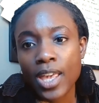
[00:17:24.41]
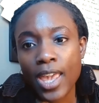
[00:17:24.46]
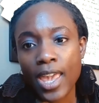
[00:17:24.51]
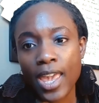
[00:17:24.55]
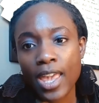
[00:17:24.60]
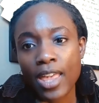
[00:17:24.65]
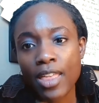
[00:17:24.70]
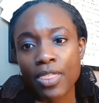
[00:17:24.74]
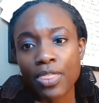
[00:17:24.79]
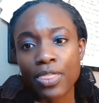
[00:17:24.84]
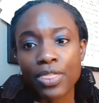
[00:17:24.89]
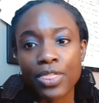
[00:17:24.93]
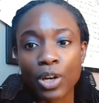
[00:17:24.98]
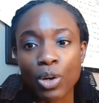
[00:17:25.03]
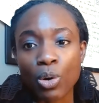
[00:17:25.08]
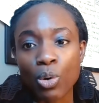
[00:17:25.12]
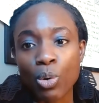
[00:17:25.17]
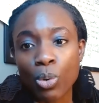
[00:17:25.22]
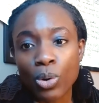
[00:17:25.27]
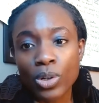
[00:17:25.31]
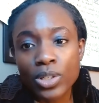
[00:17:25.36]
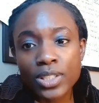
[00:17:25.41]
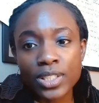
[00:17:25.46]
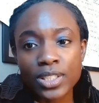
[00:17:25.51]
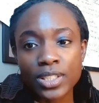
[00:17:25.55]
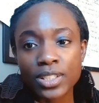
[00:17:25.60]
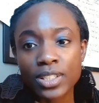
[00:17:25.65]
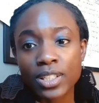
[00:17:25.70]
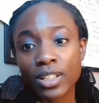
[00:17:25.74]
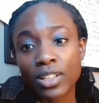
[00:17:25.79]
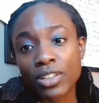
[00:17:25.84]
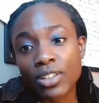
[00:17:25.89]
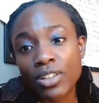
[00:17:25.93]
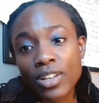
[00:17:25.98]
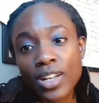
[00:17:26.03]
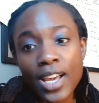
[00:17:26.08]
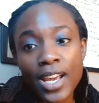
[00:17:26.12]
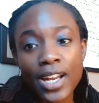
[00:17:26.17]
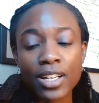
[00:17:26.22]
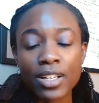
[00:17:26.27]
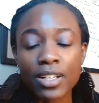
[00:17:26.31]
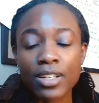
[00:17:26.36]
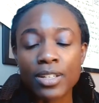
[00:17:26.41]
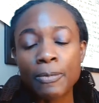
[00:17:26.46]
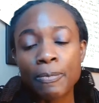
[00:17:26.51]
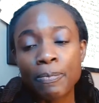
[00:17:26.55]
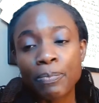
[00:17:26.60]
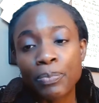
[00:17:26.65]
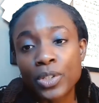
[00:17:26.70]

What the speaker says: And the courses to learn how to